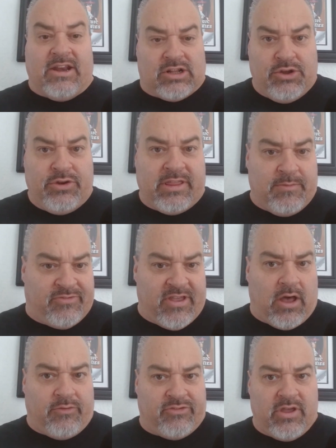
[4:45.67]
including
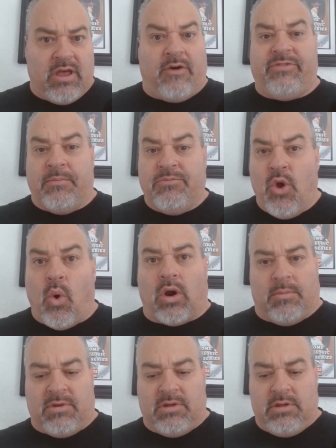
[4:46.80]
themselves, of the norm.